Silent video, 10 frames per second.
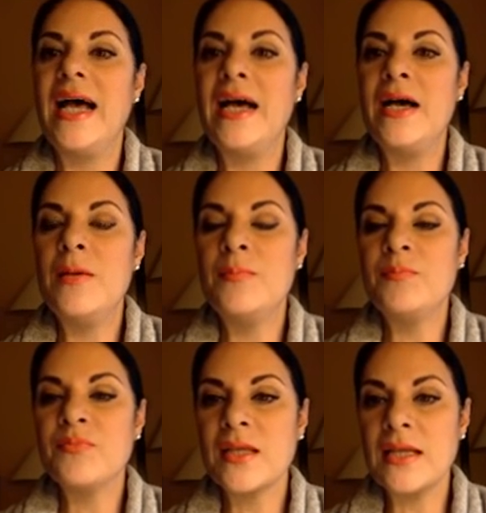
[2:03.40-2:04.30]

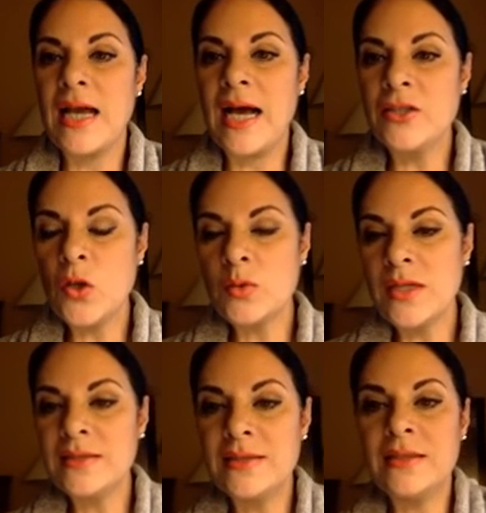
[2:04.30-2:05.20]
I know
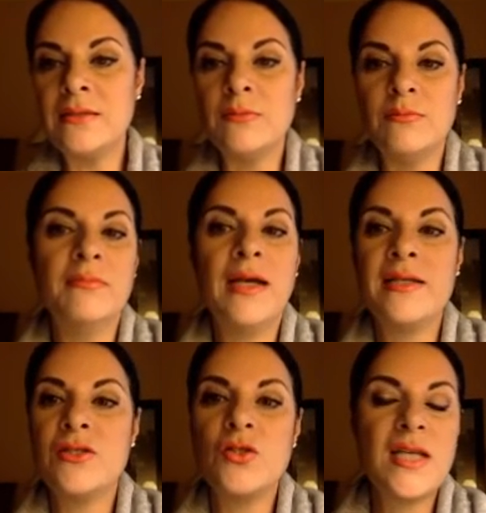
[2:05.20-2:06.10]
that
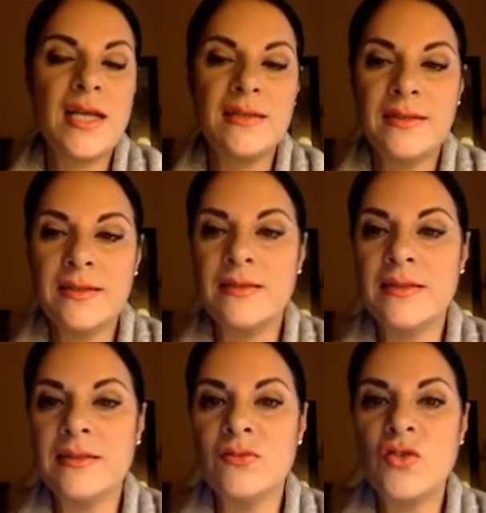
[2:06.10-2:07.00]
as you say,
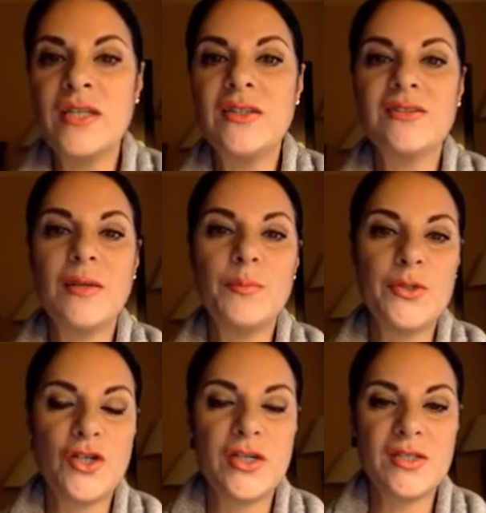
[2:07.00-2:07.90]
the trading
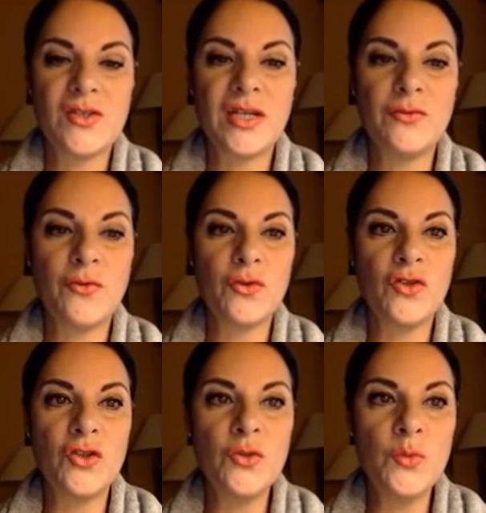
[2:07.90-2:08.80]
temperature is right for
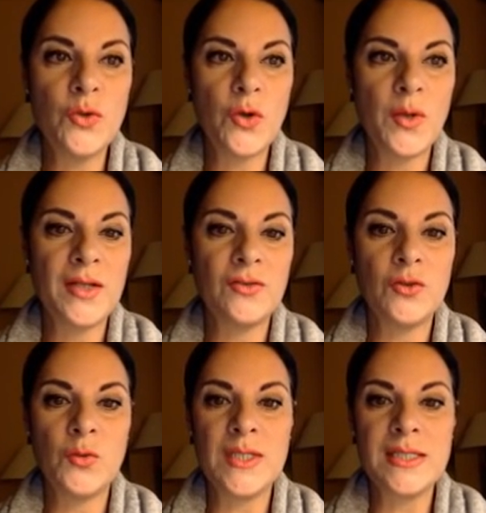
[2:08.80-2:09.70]
the euro and
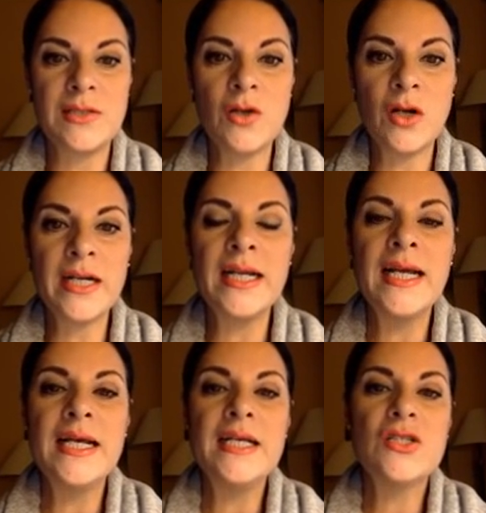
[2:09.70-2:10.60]
US dollar.
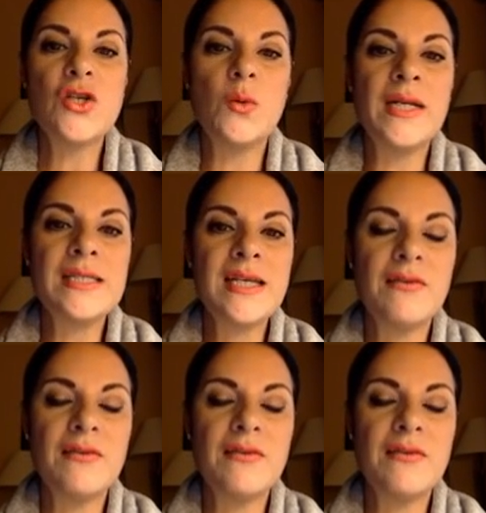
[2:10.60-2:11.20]
So let's